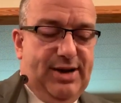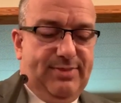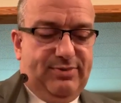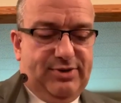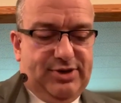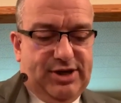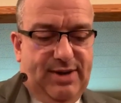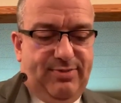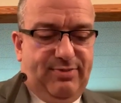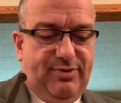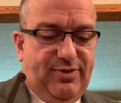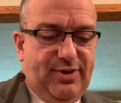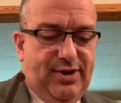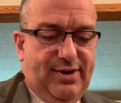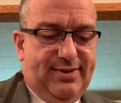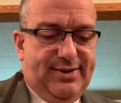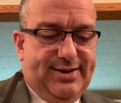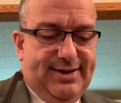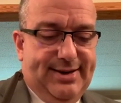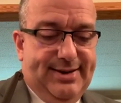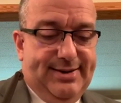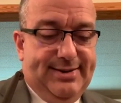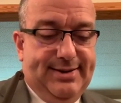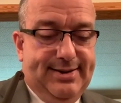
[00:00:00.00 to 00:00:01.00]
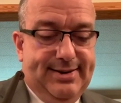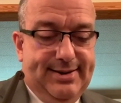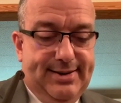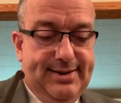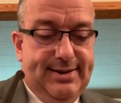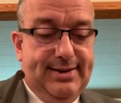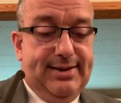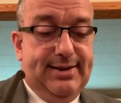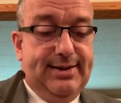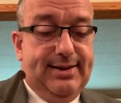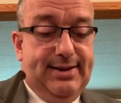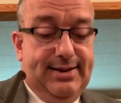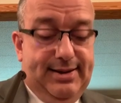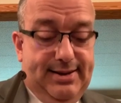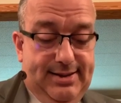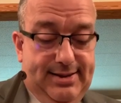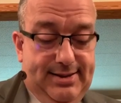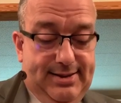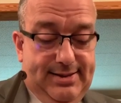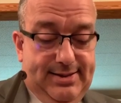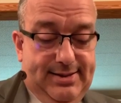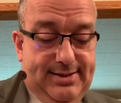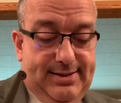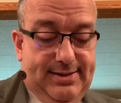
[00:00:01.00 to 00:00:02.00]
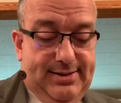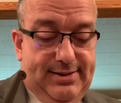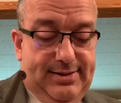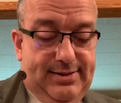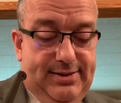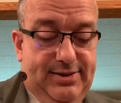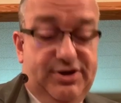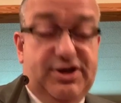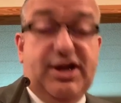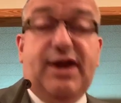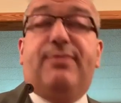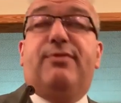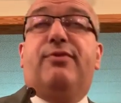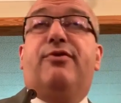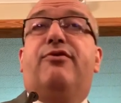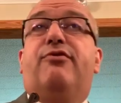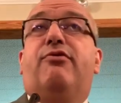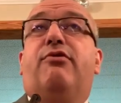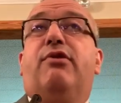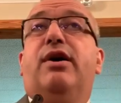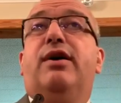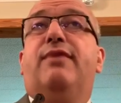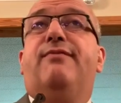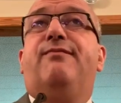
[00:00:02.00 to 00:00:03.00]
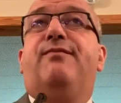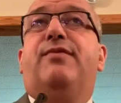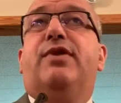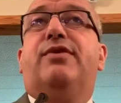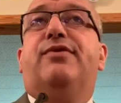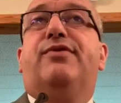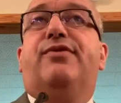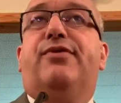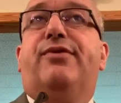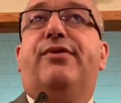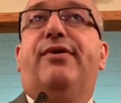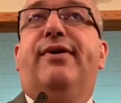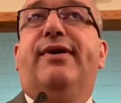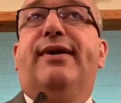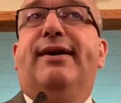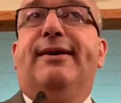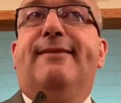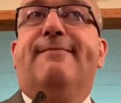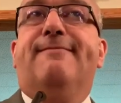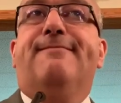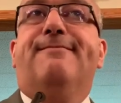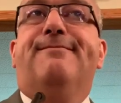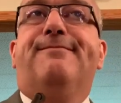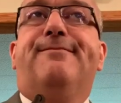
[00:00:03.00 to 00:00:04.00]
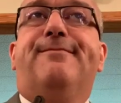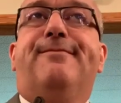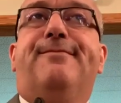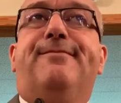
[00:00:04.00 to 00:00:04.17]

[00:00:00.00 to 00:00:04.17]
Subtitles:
chapter 13, chapter 12 and verse 3.